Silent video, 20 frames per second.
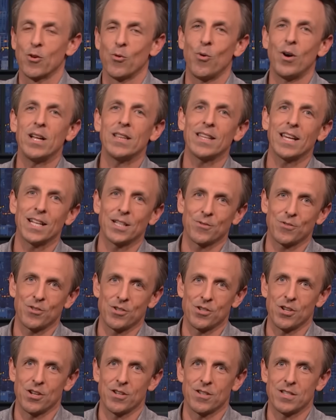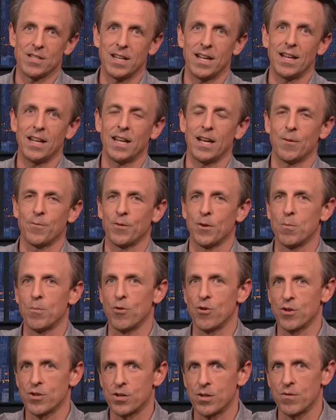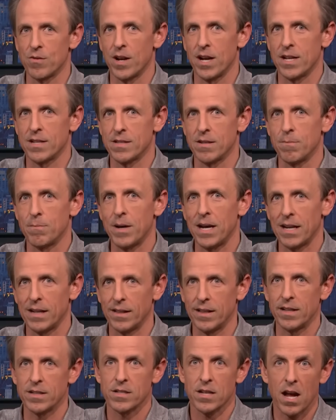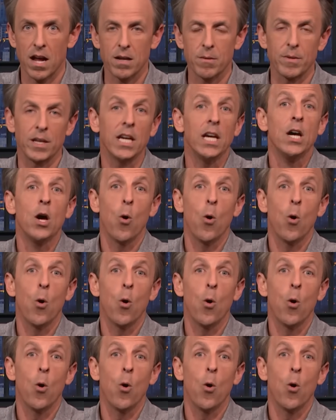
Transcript: One thing's for sure standing up for abortion rights and bodily autonomy